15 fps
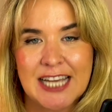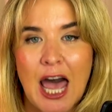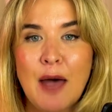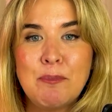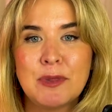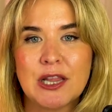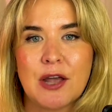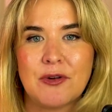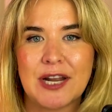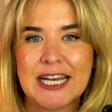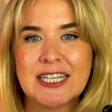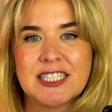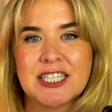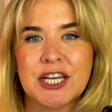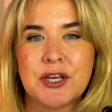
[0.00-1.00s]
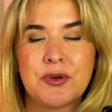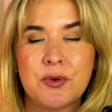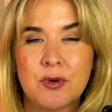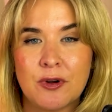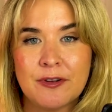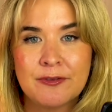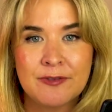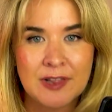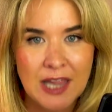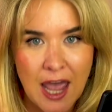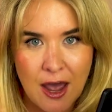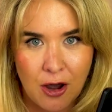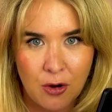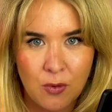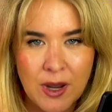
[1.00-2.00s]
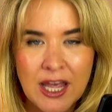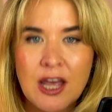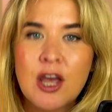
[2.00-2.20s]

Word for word: upload it to Google Flow,